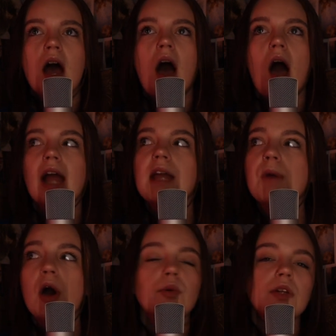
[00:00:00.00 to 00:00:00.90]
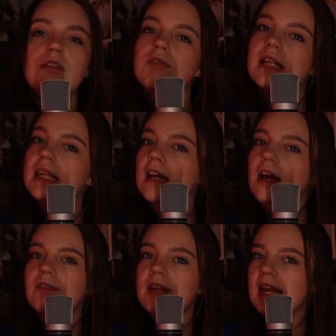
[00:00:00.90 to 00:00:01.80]
I am only really
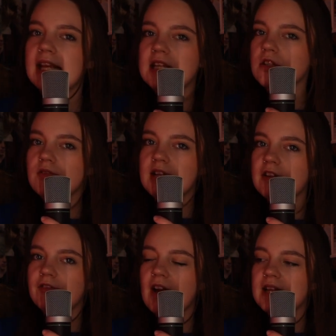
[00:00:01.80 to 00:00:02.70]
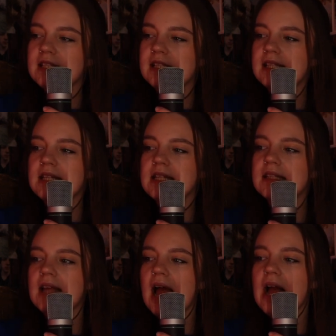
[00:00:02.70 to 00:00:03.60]
kind of getting into reading
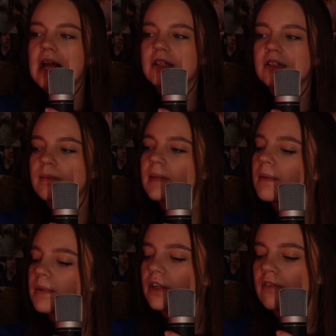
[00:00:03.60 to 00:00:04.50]
fantasies, and sometimes when you're